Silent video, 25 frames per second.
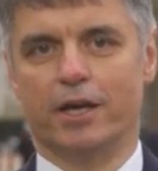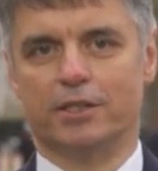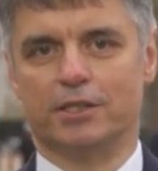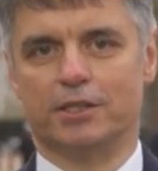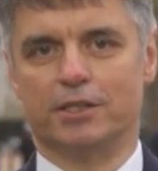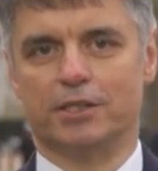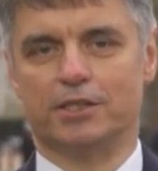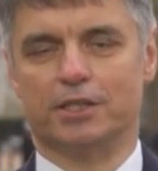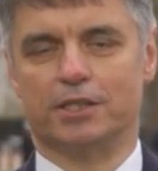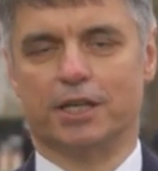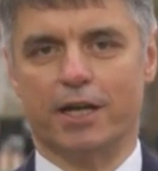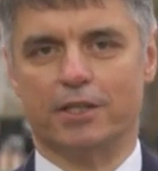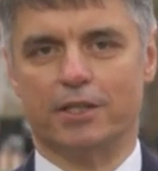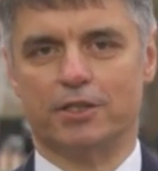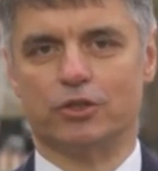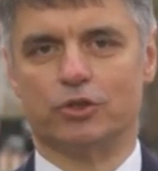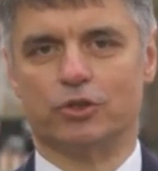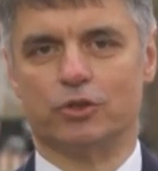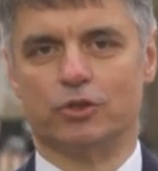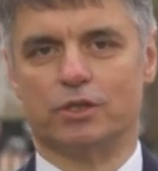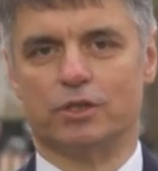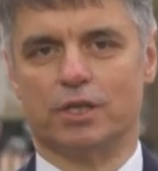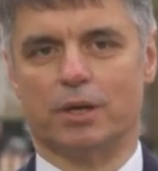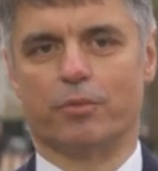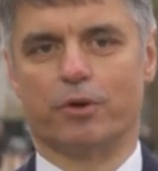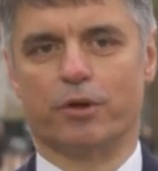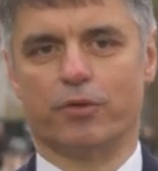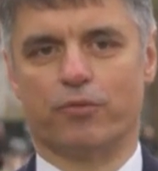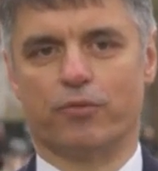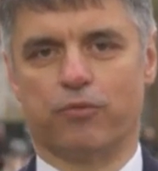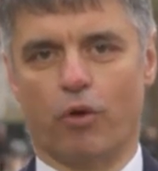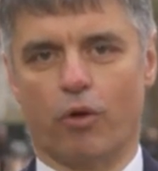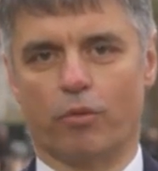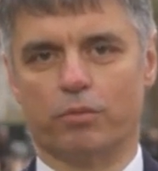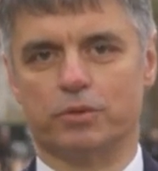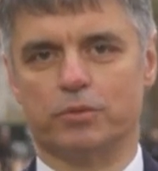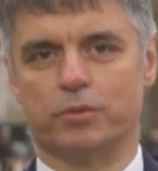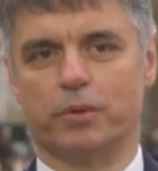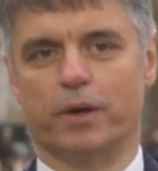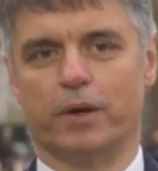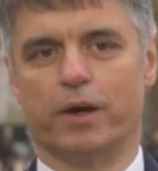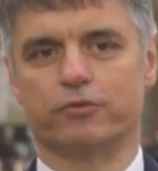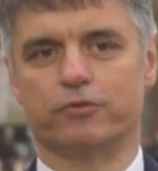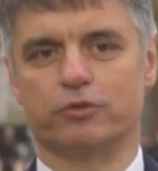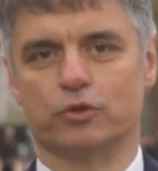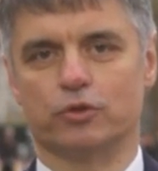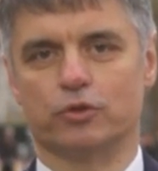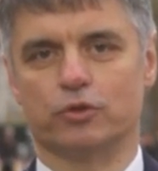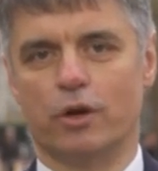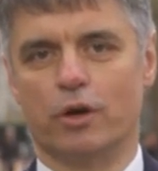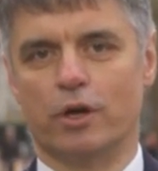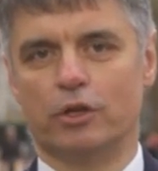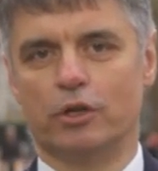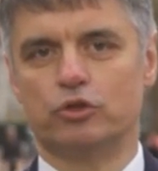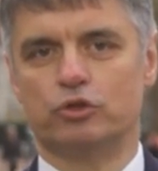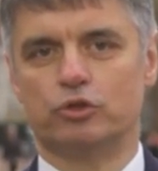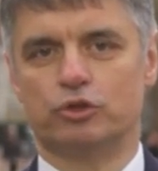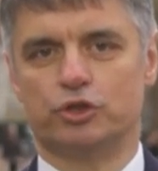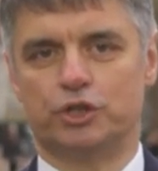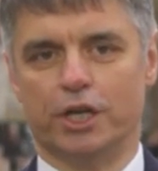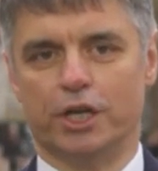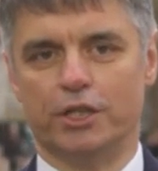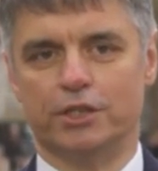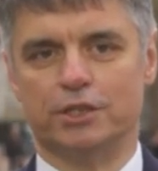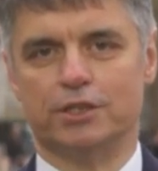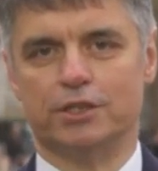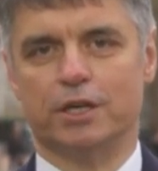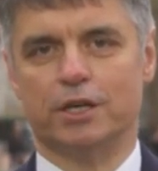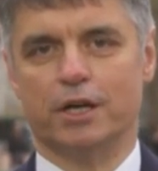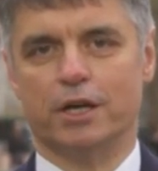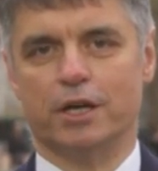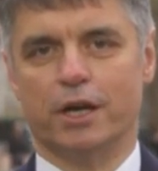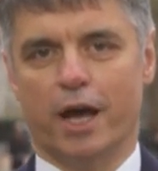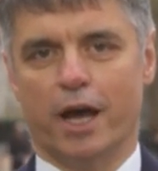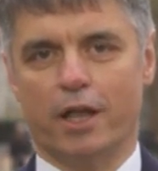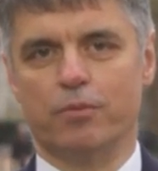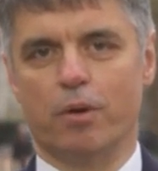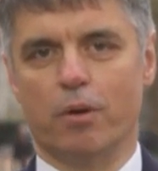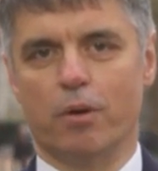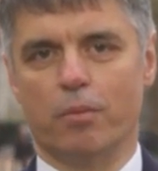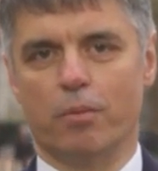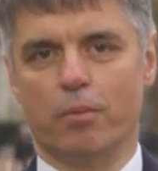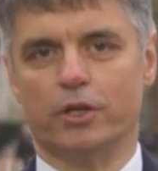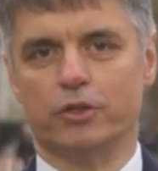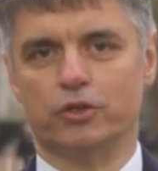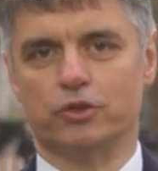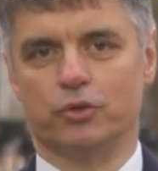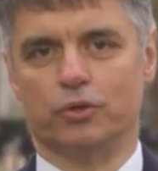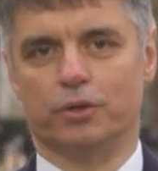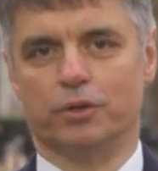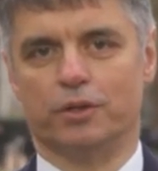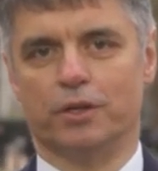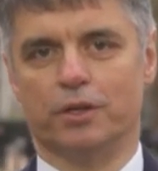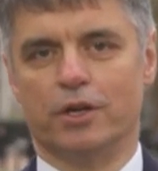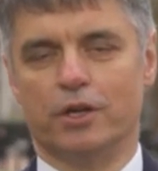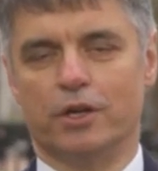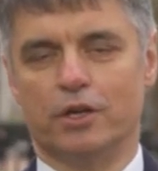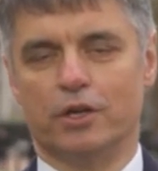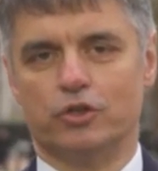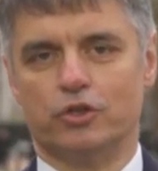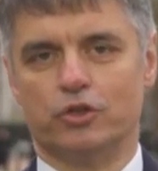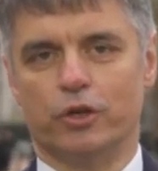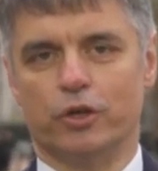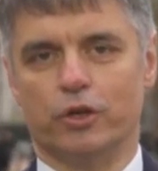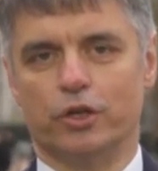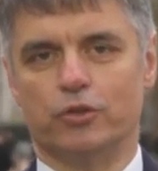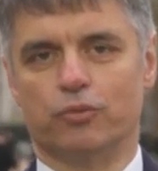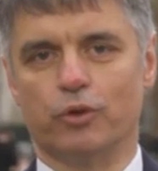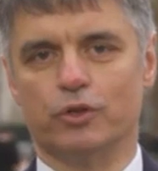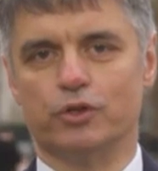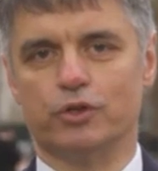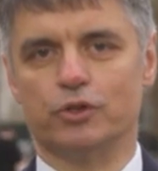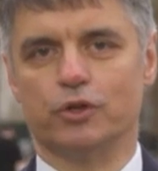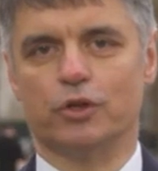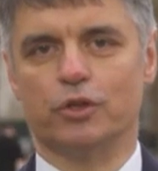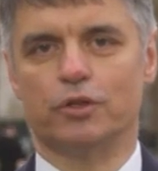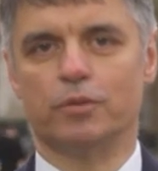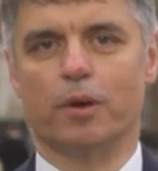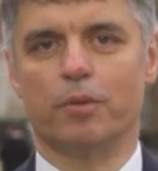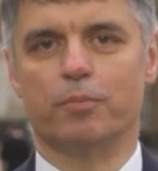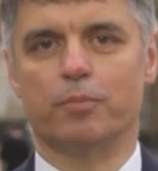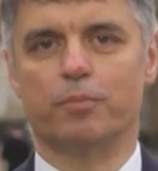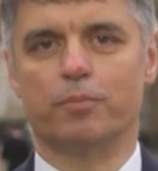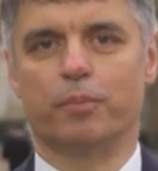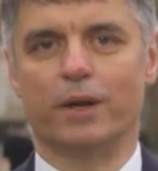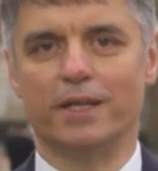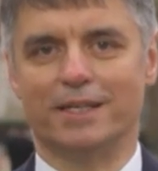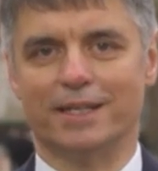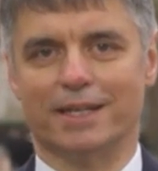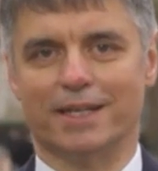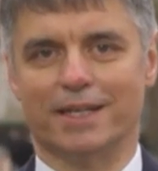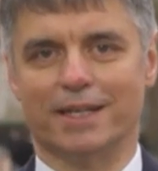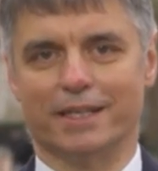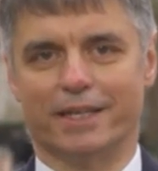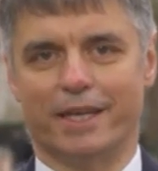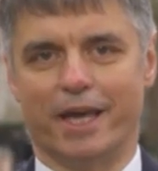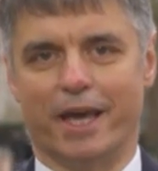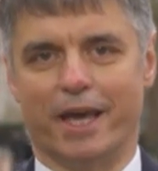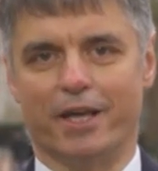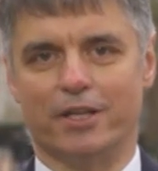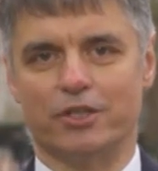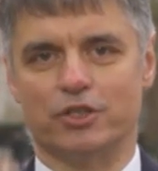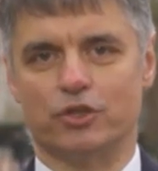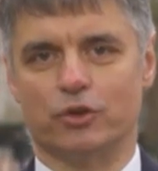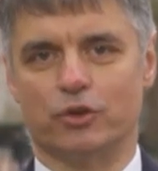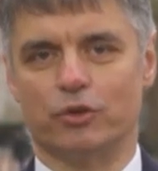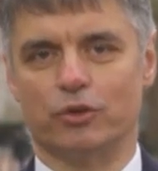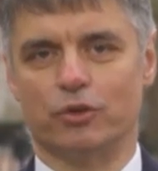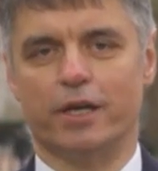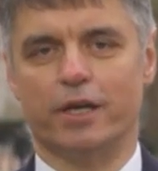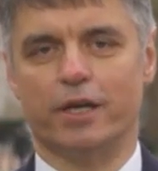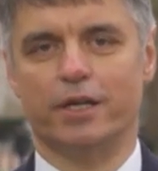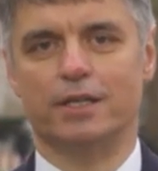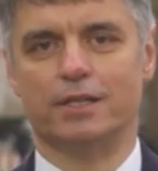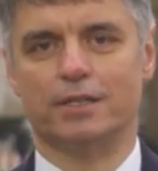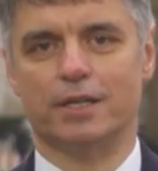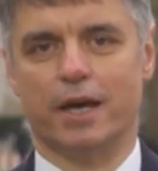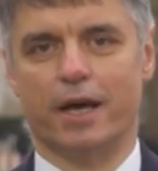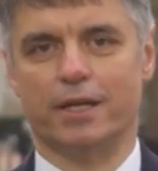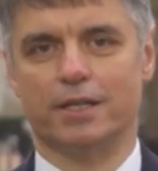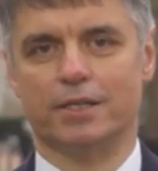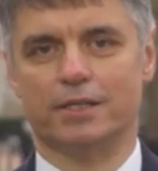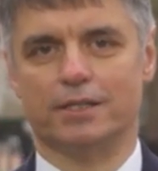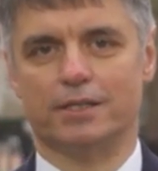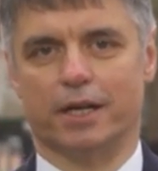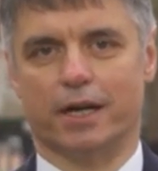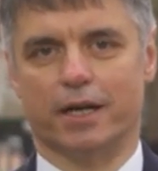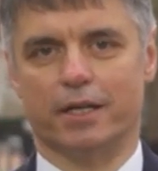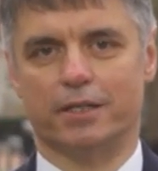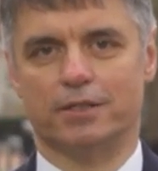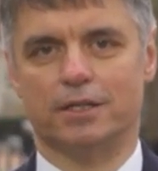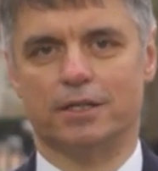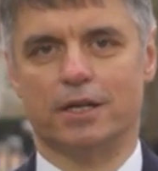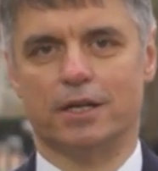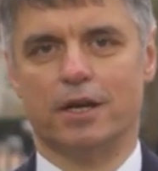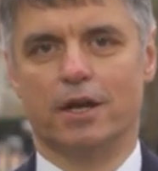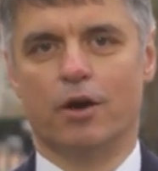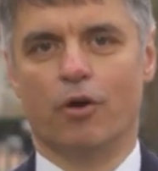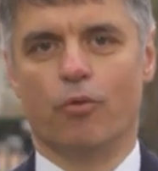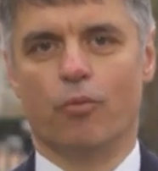It is connected to some reforms we have to do, to changes, and we were doing. So it was not about political gains on any side.